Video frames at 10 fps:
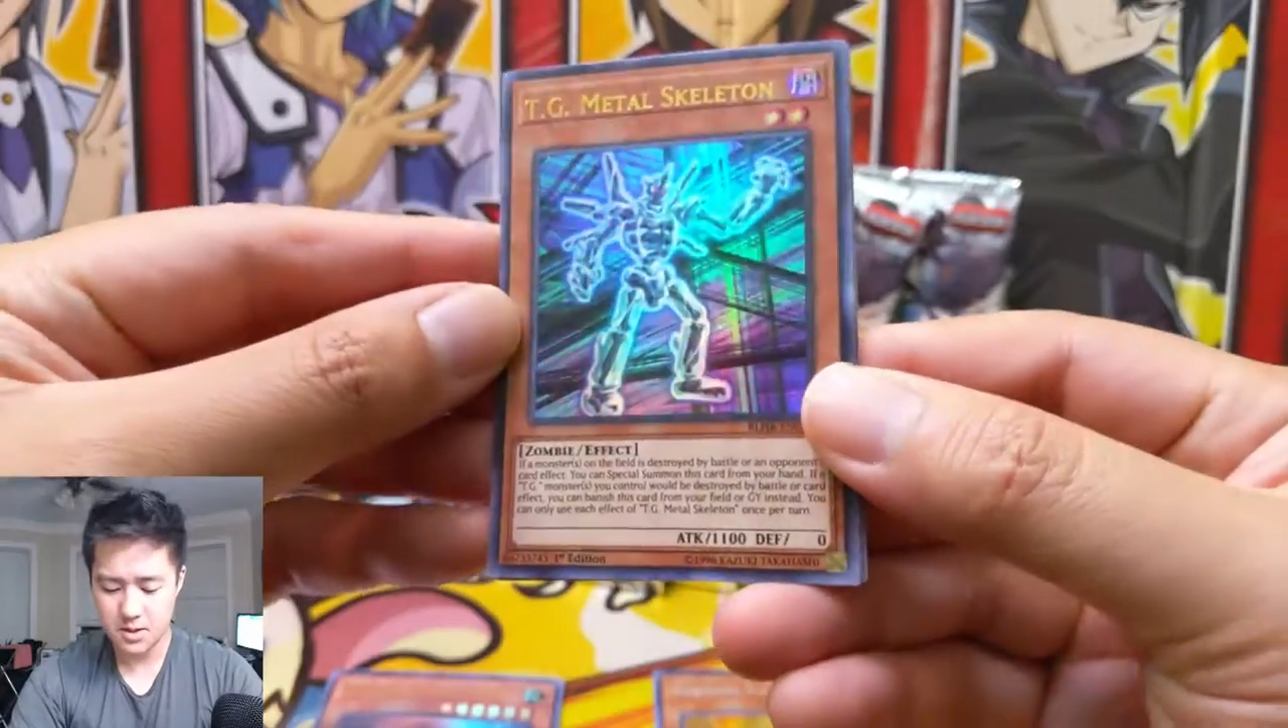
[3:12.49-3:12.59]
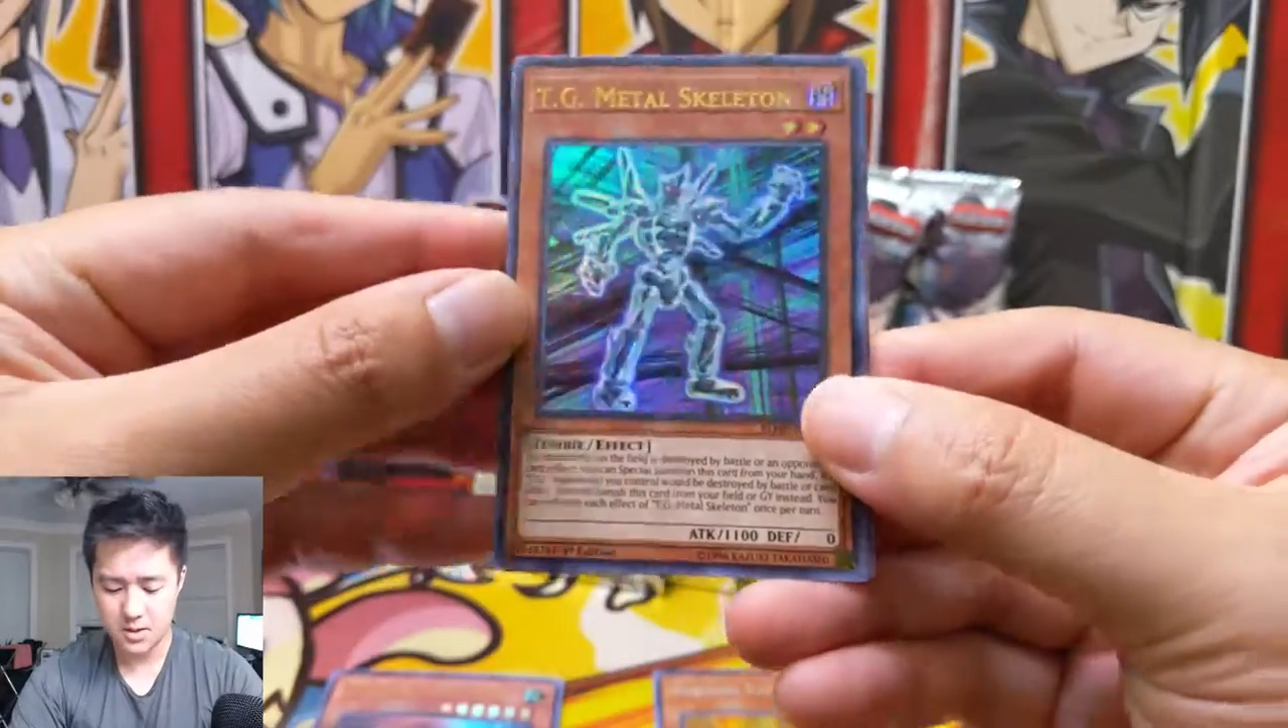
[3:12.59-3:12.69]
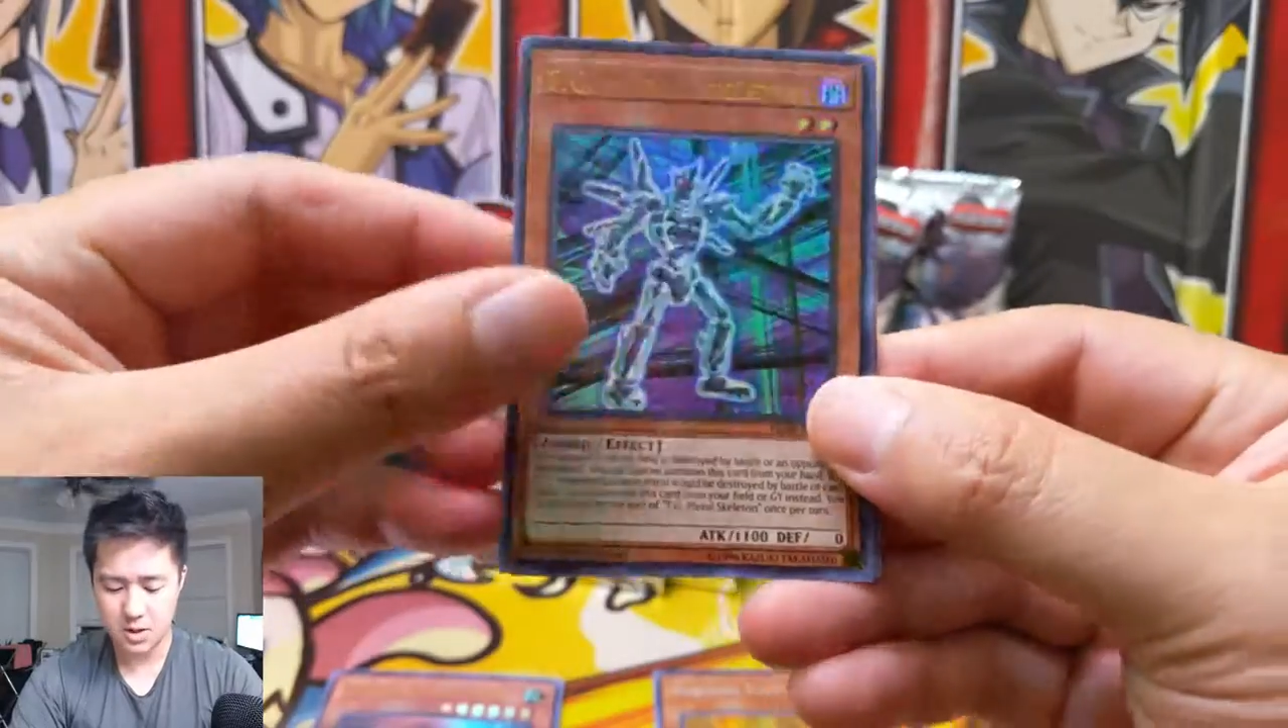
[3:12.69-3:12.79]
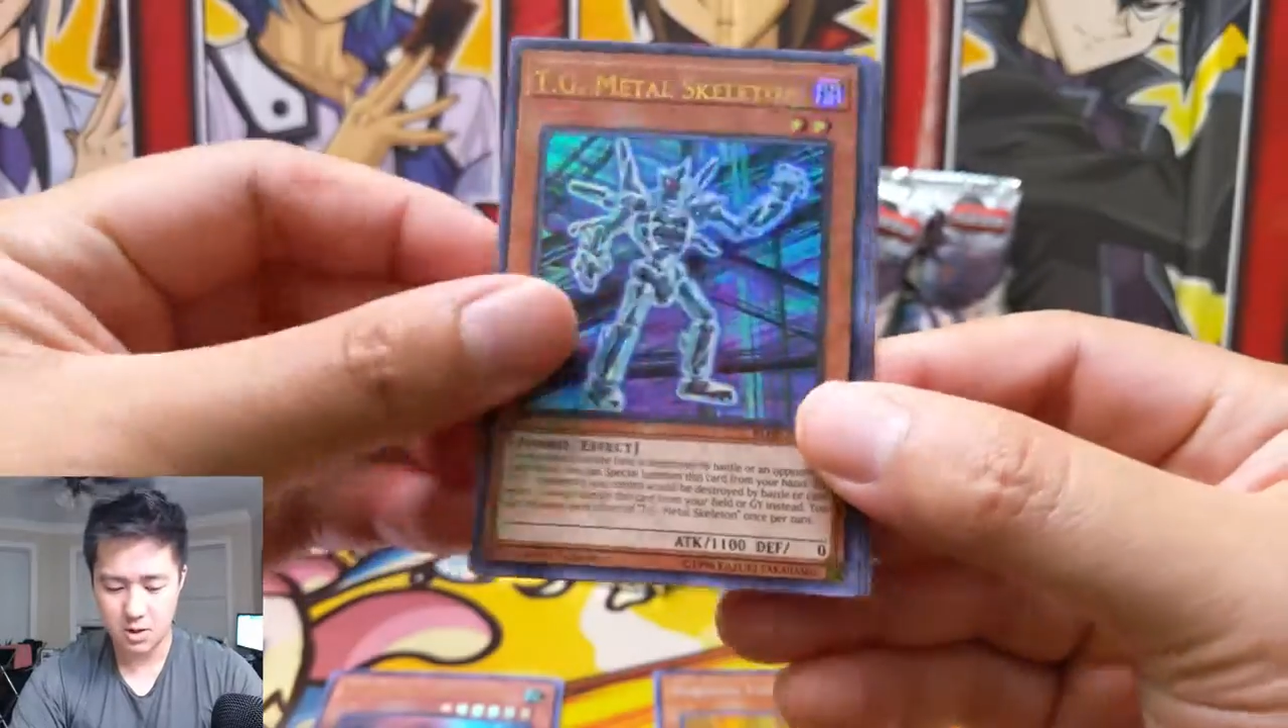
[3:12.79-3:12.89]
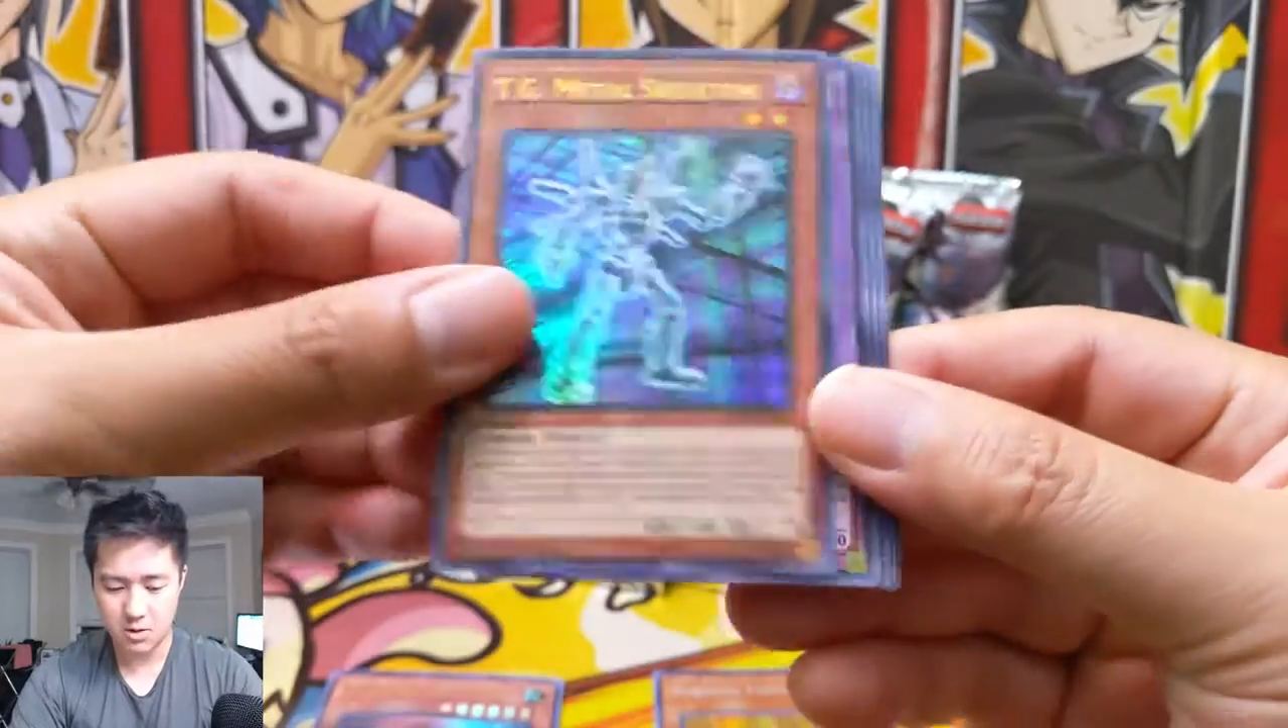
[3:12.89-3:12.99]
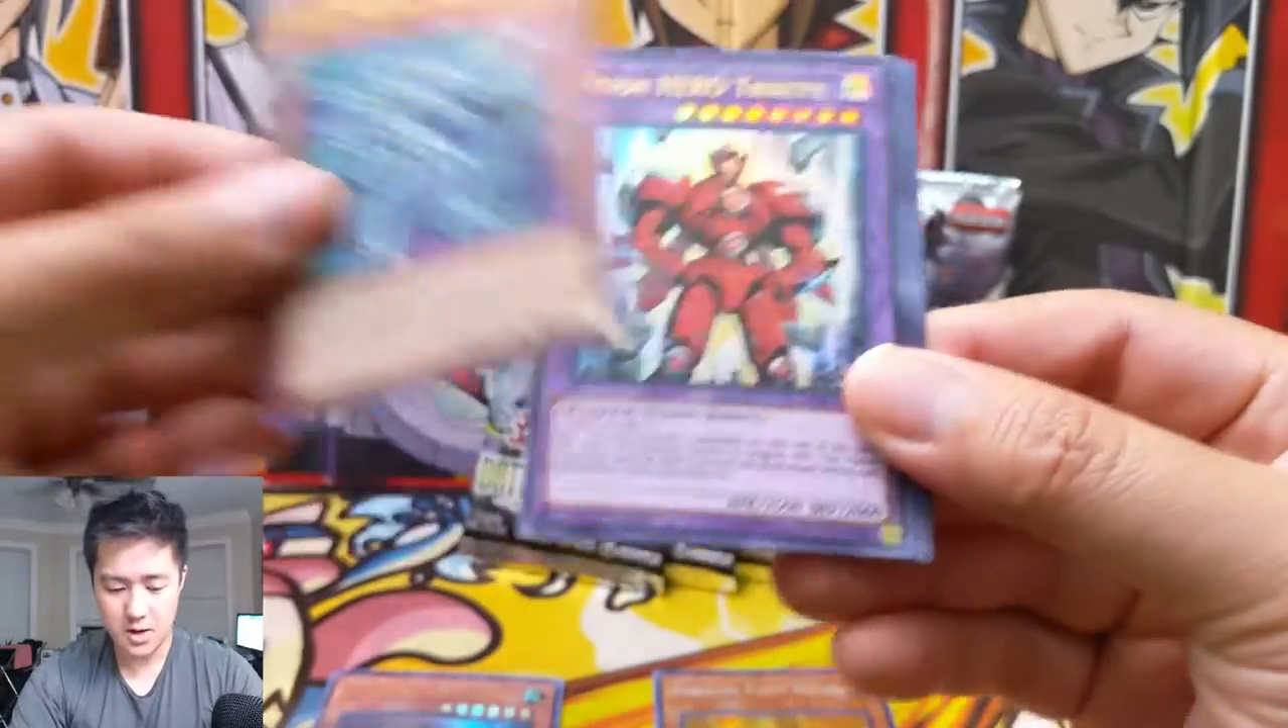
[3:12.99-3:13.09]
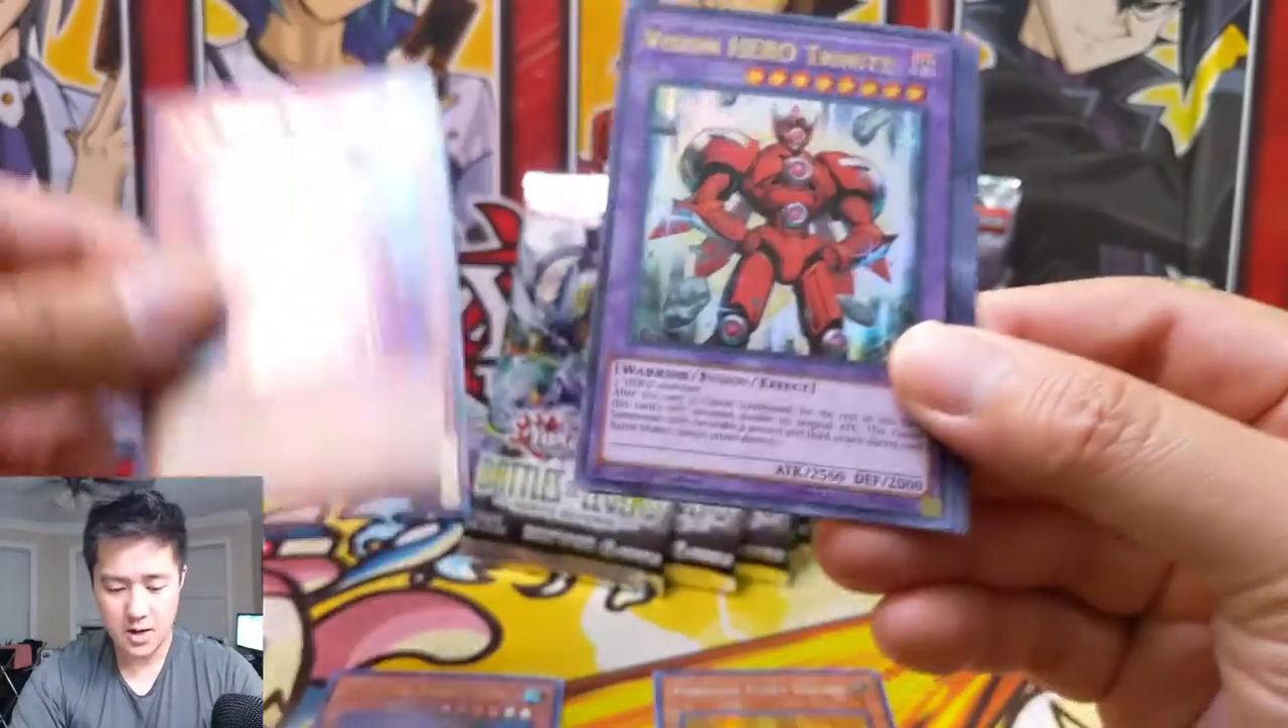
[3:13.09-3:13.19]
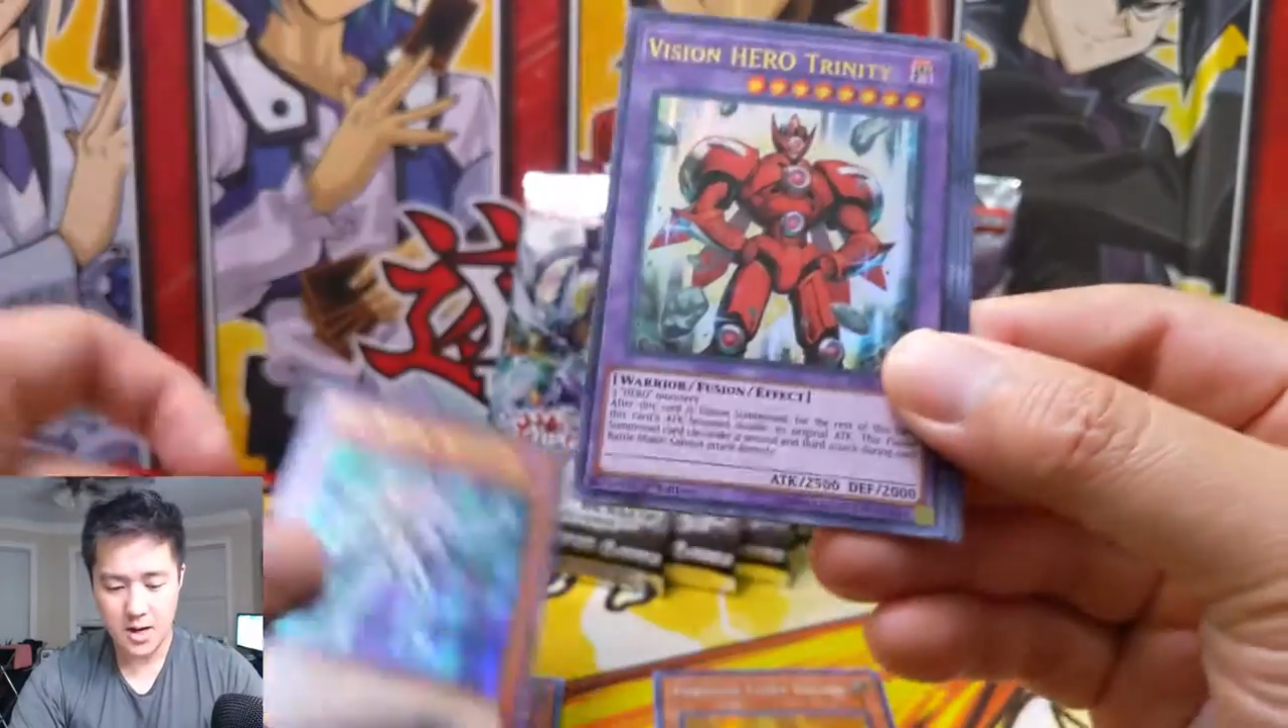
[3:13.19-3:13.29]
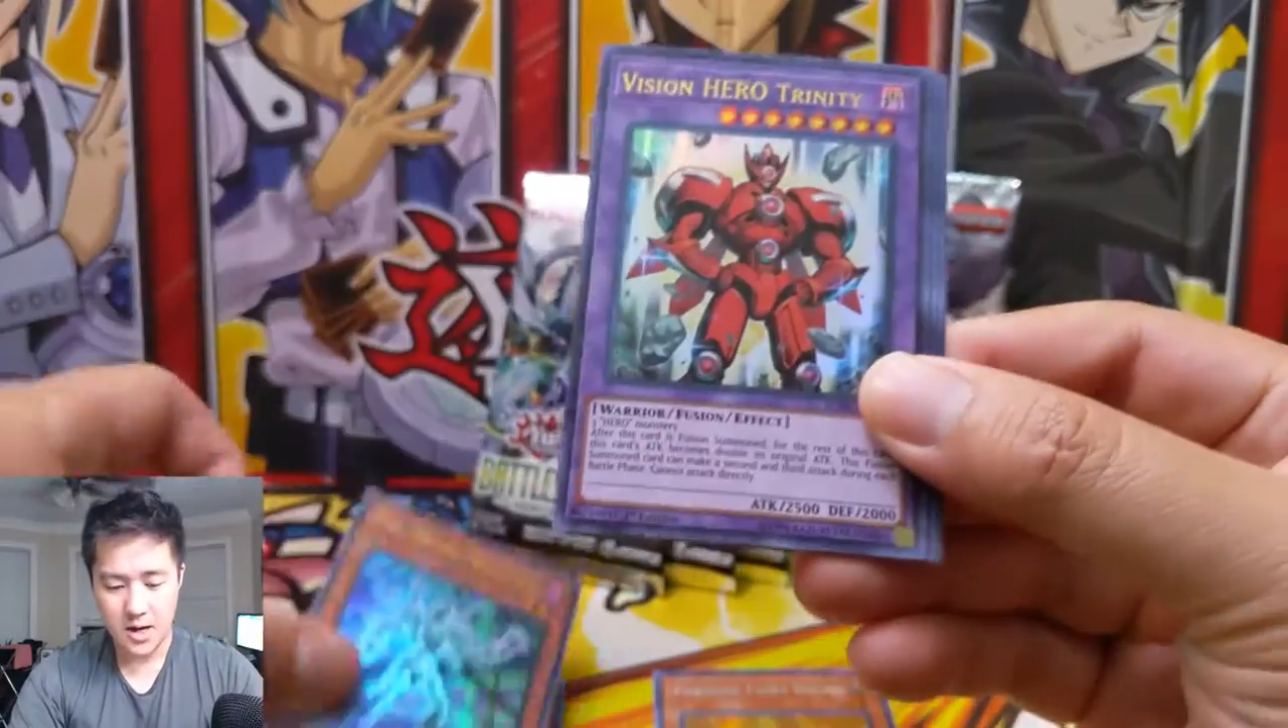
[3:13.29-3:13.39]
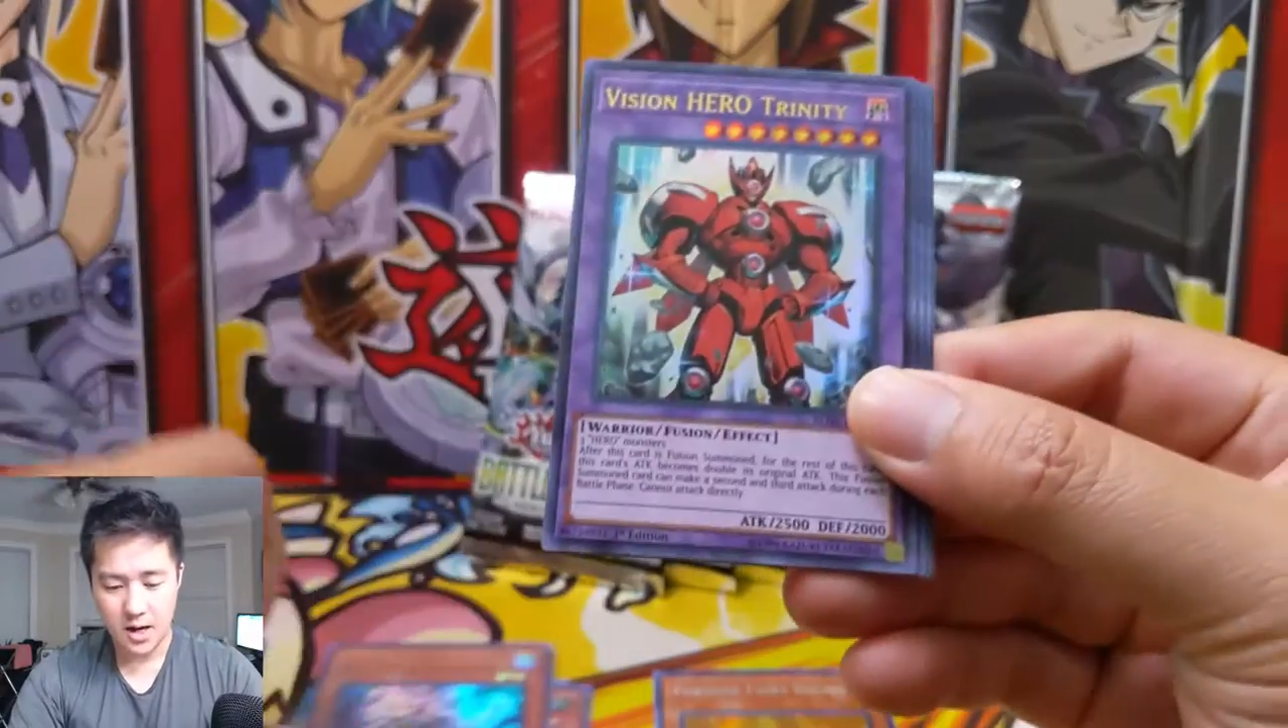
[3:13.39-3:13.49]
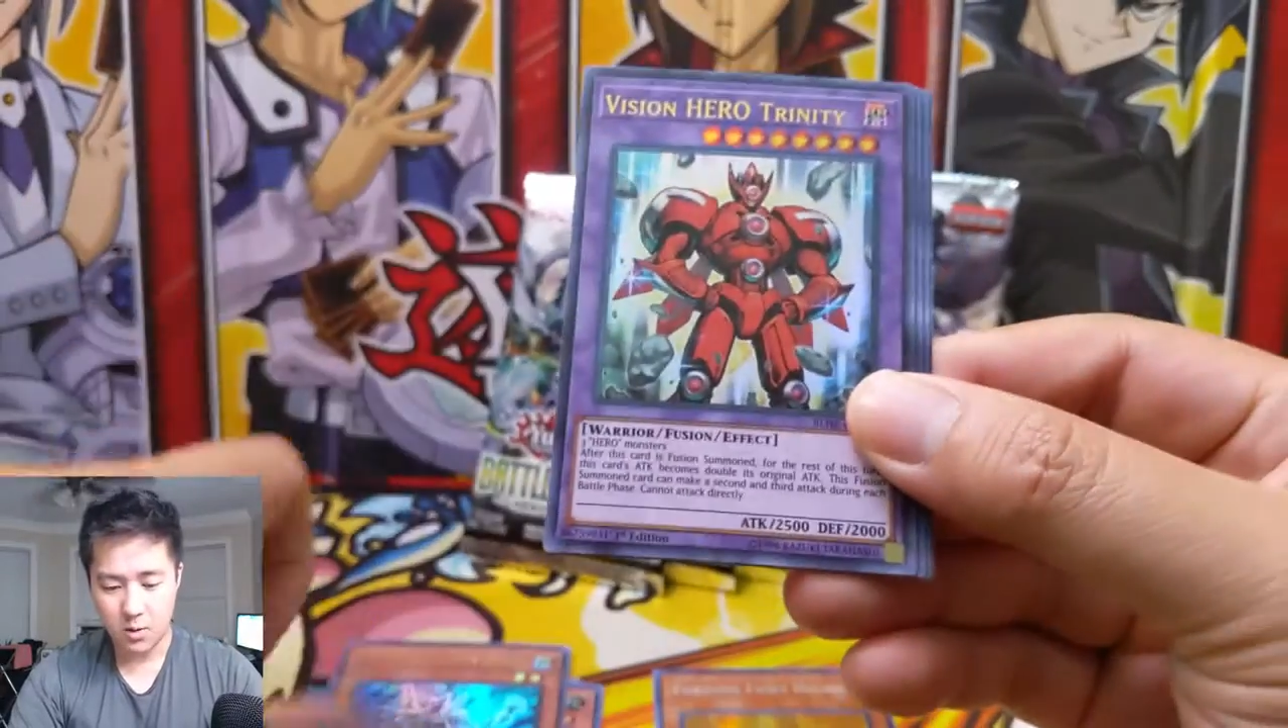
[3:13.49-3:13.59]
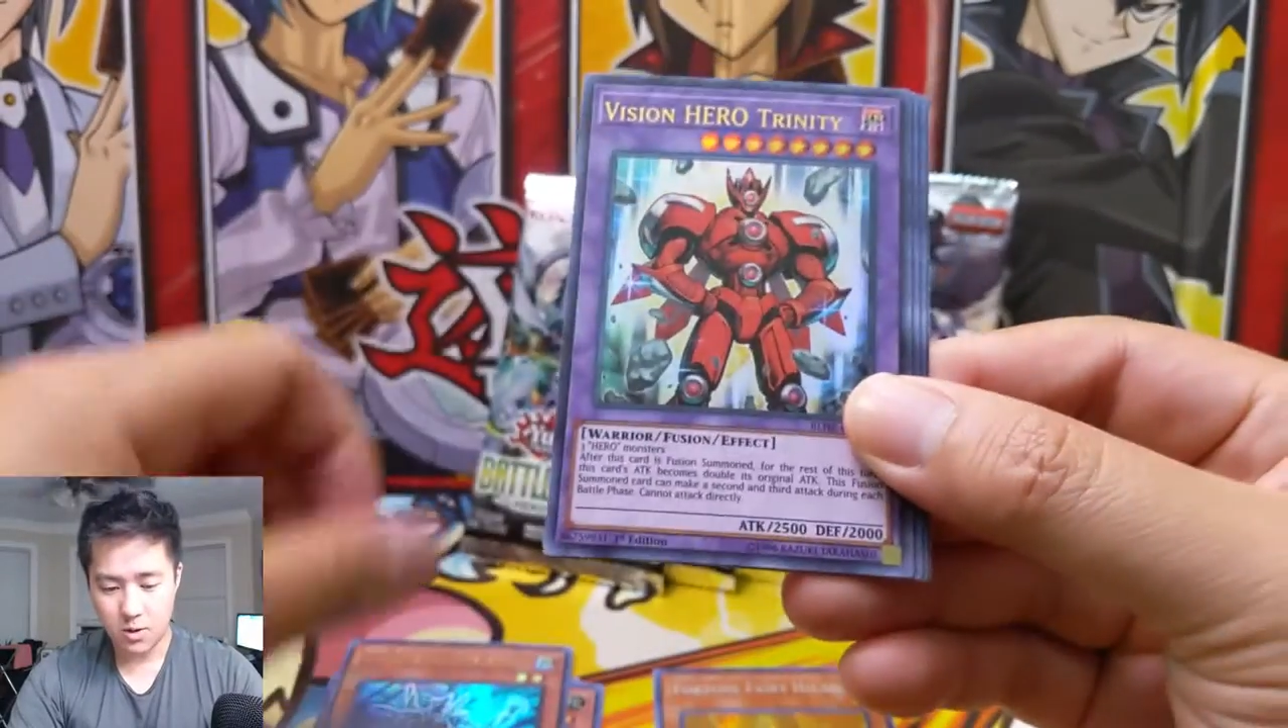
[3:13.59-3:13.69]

So I